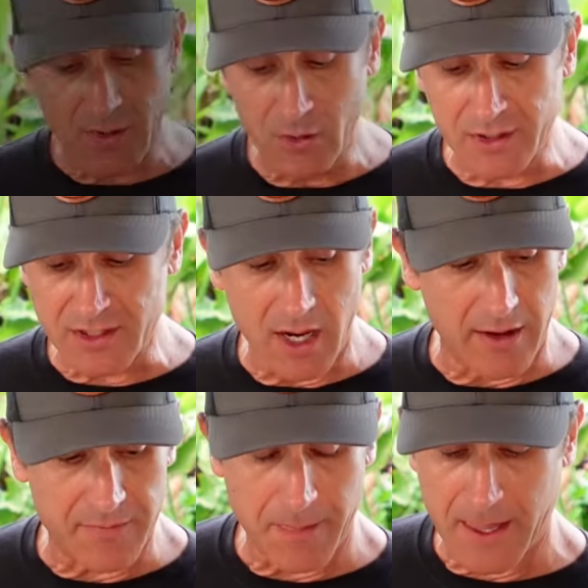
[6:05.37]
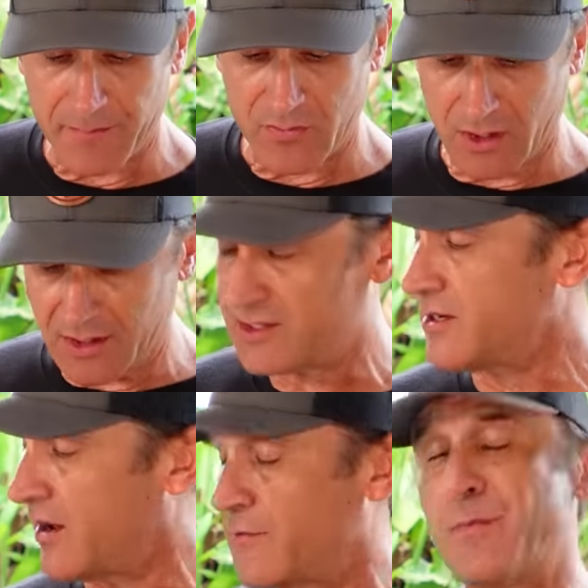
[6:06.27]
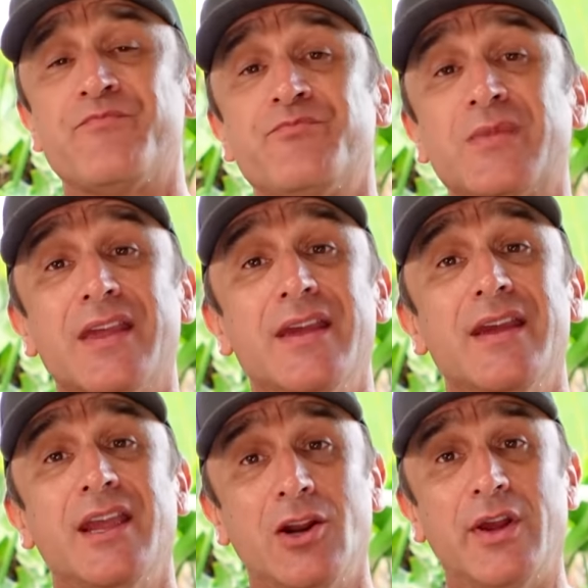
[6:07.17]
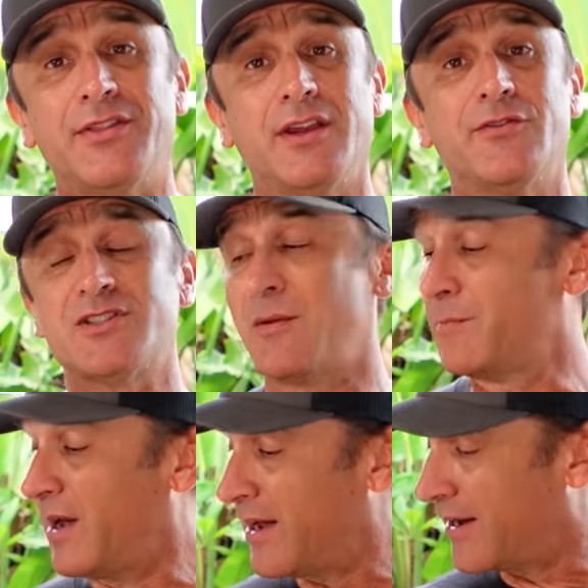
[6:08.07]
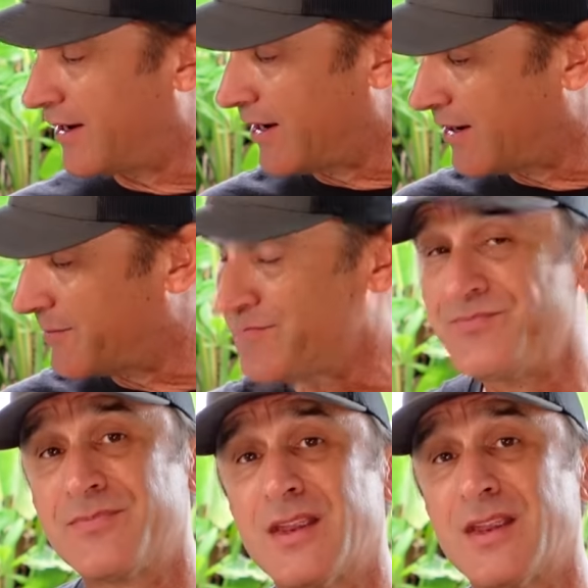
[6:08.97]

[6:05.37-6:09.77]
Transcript: Good stuff. Good stuff. Anyway, thank you for stopping by. Um,